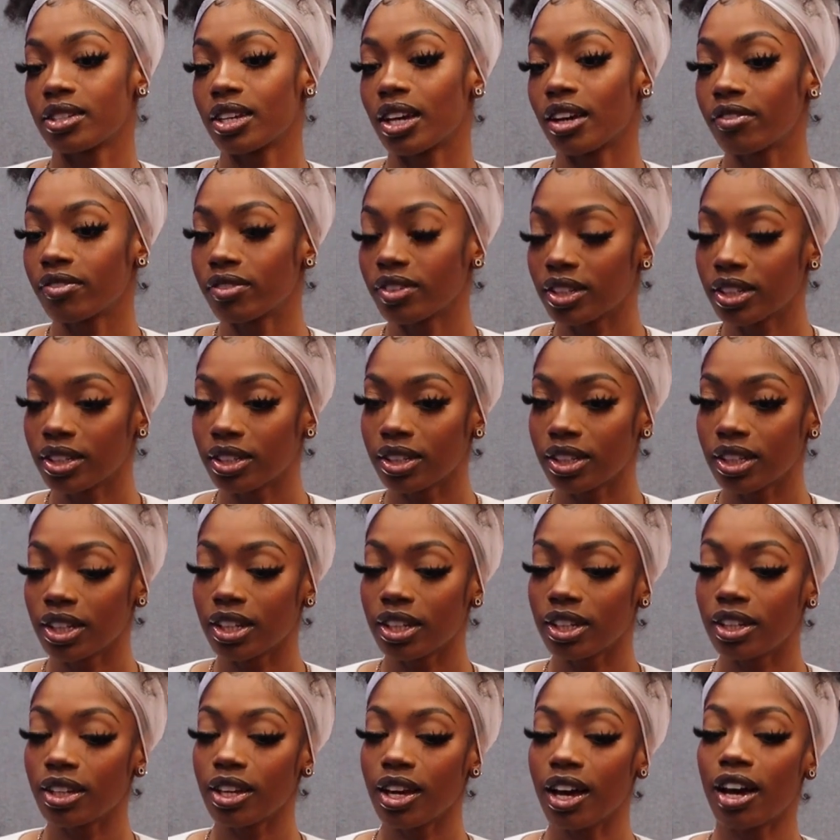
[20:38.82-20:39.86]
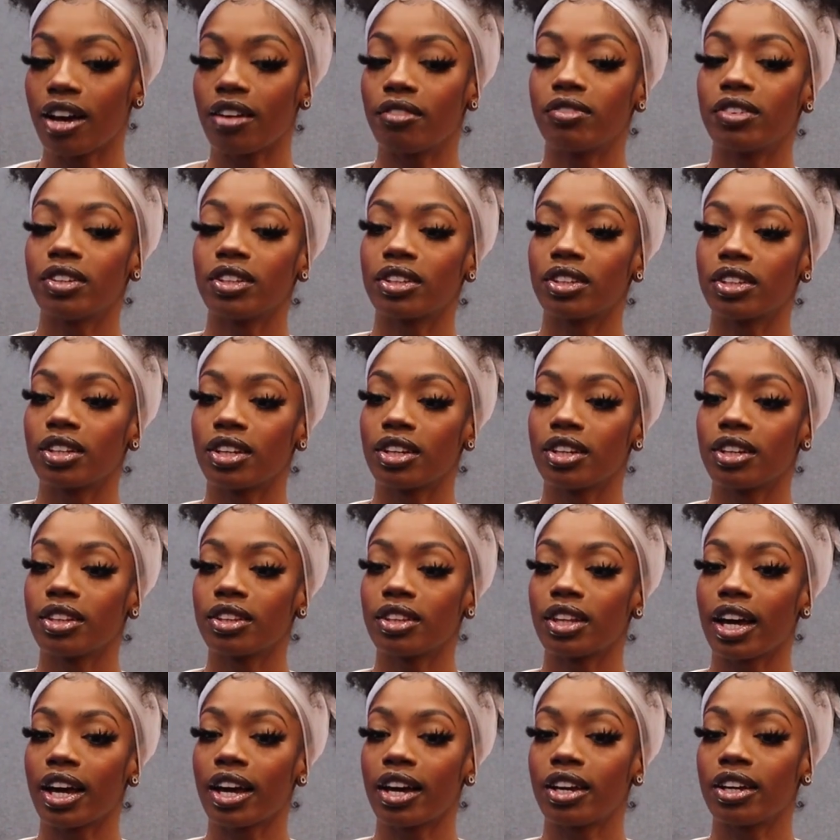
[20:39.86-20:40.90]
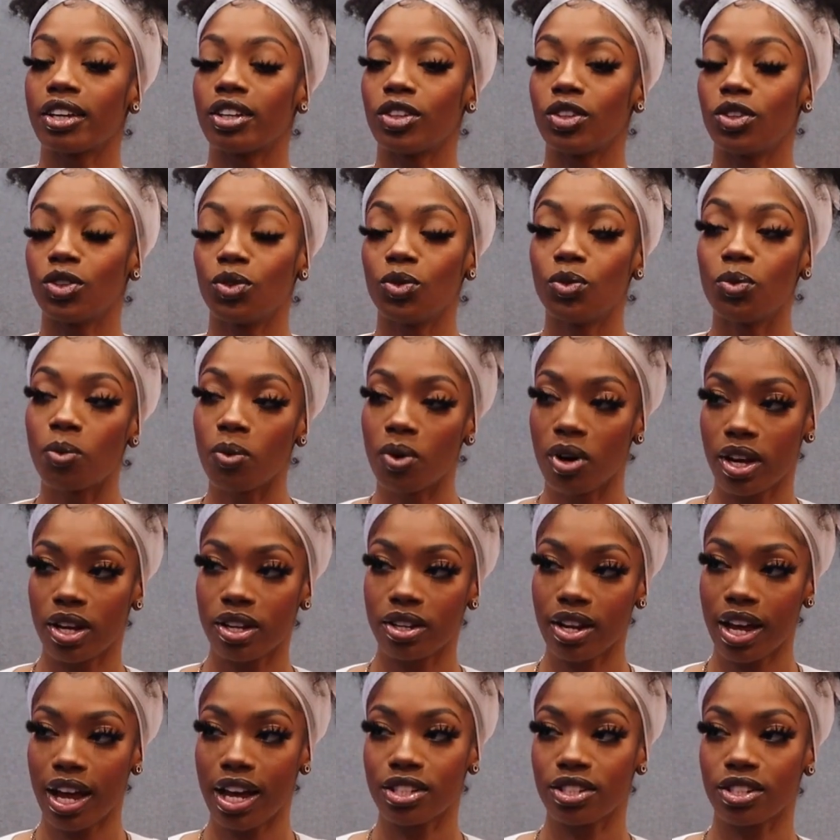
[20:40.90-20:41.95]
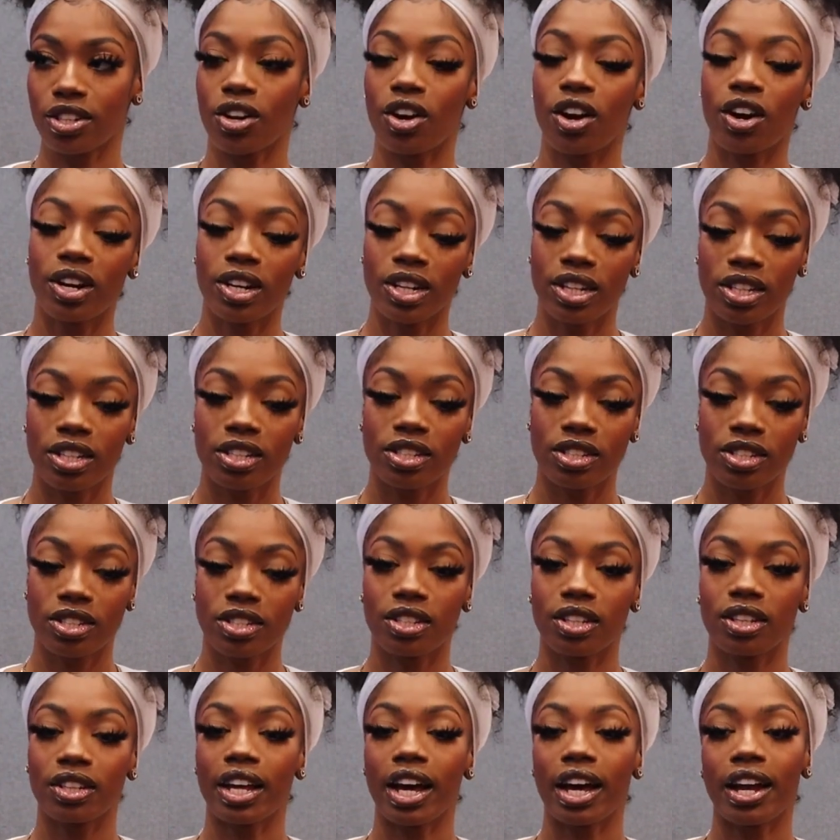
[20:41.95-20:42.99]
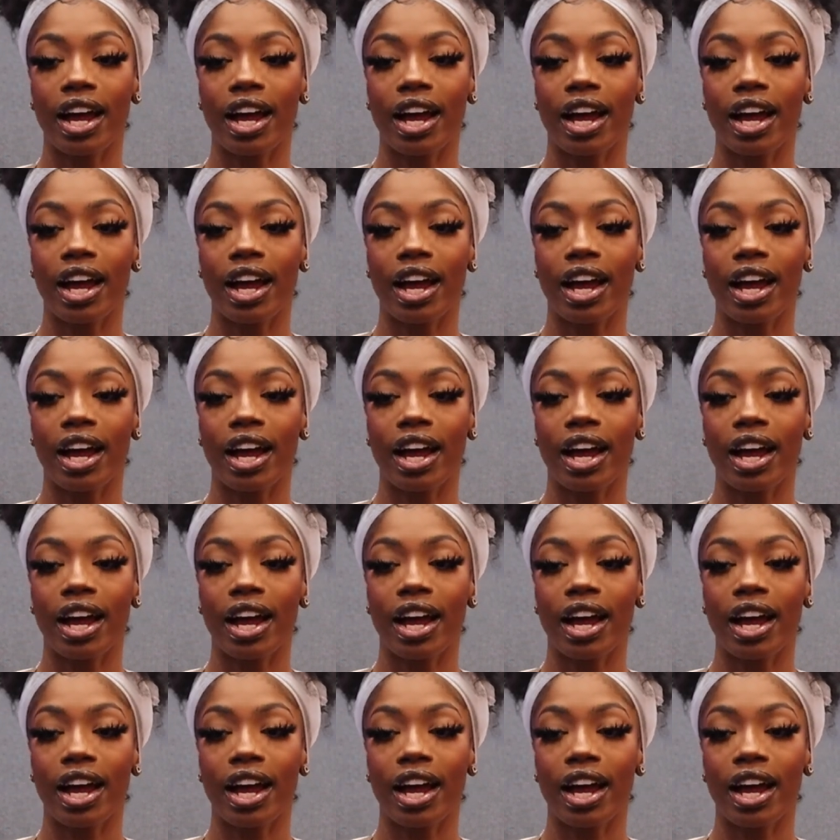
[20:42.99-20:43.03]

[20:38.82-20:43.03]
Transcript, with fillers: Definitely everything that you want as an artist,